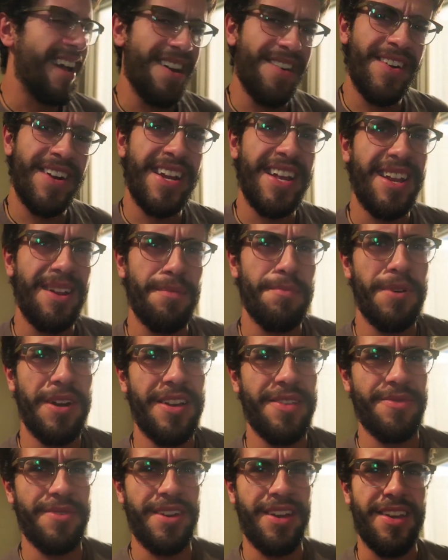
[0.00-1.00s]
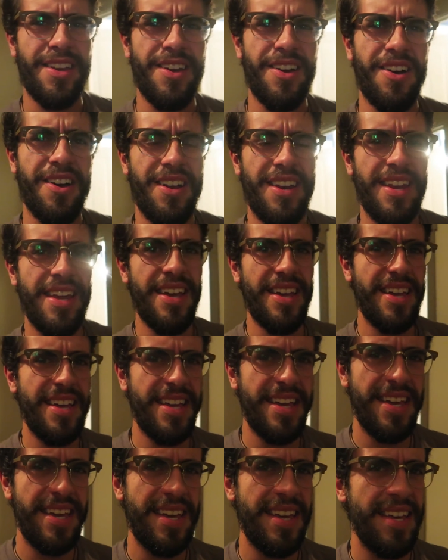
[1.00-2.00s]
I ran out of breath when I yawned.
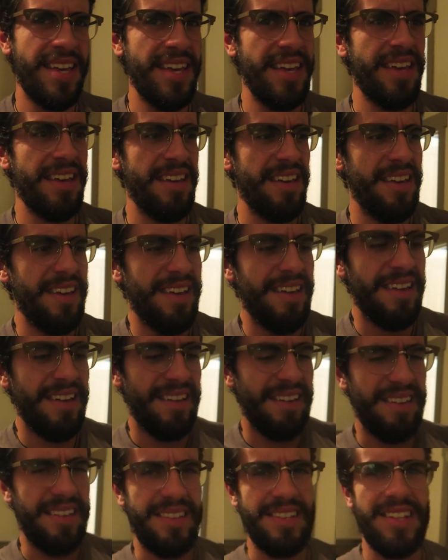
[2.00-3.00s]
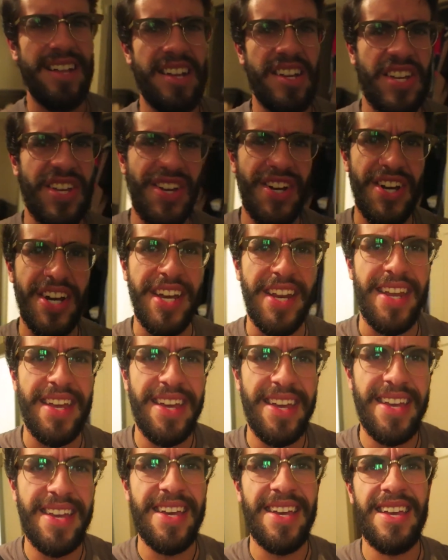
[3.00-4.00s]
It's not good.
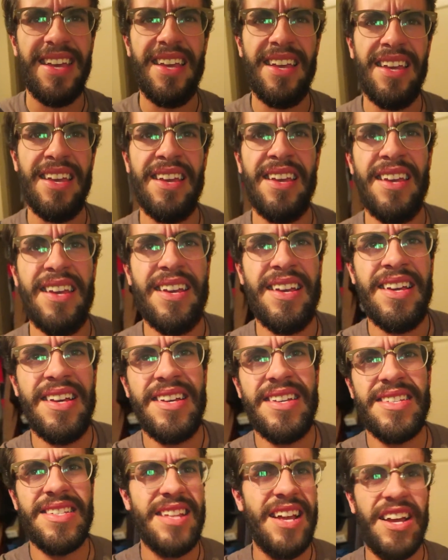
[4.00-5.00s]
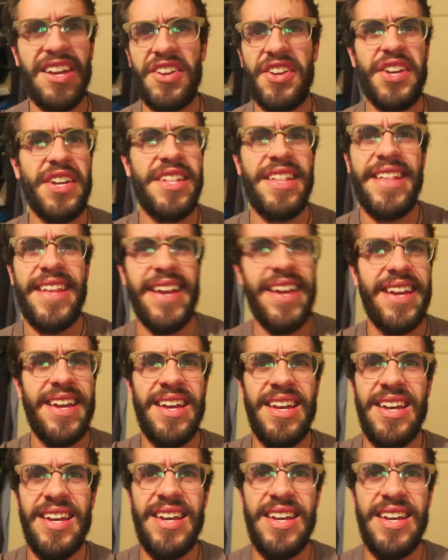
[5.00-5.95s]
It's not a good thing.